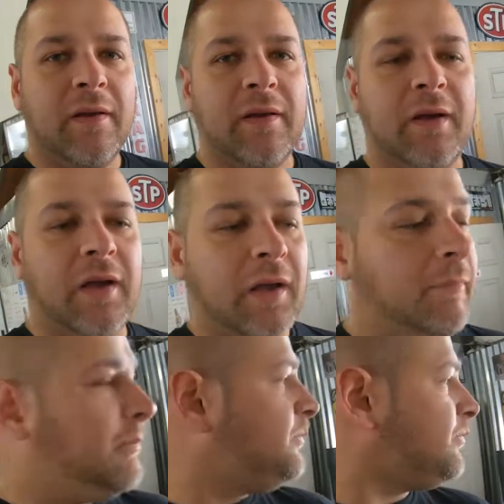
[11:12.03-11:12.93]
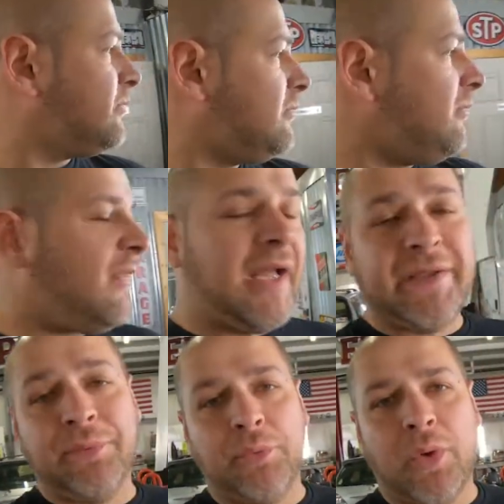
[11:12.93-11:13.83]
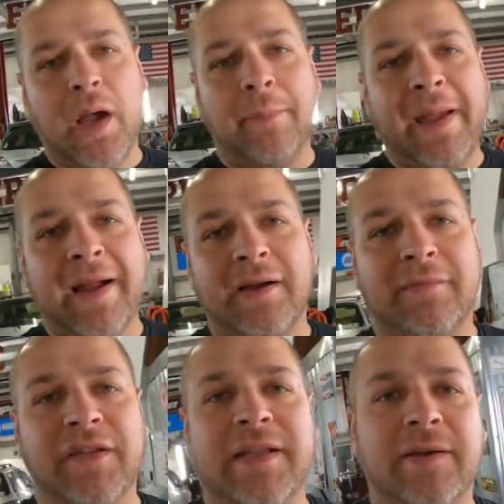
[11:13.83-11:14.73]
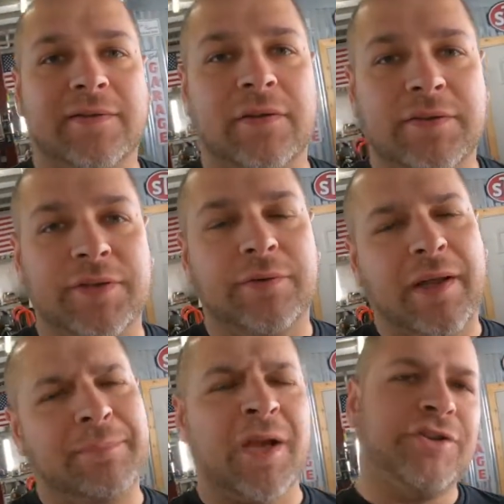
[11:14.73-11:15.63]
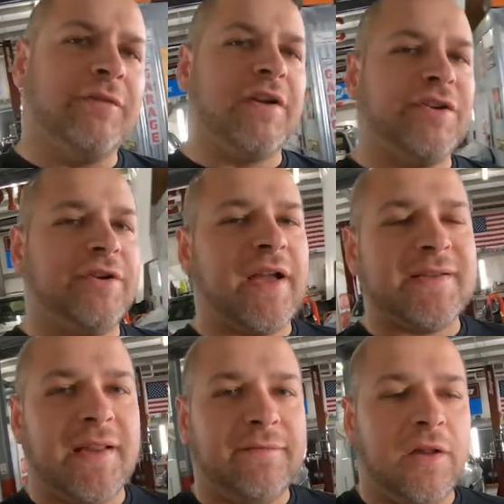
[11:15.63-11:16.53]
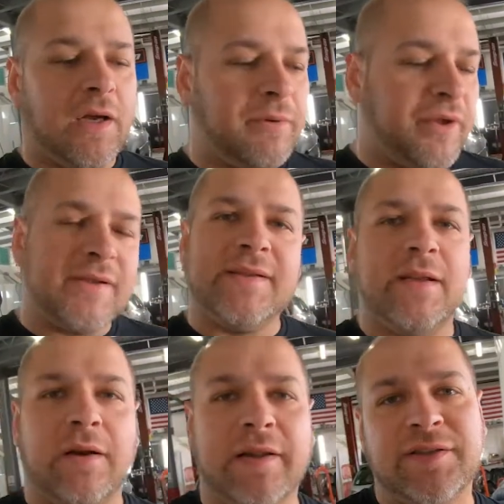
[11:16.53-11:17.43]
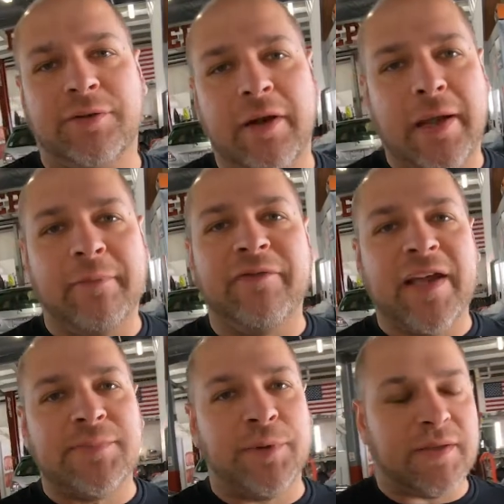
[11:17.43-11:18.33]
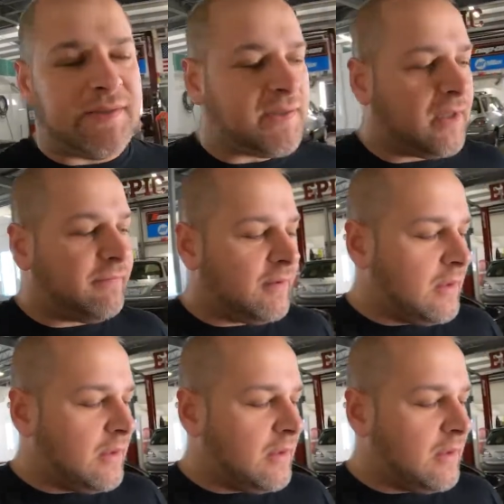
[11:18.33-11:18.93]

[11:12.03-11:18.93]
I did one a while back of the Del Sol too. I'm not sure if I showed you guys in the vlog, but you can see it on Instagram and Facebook and stuff.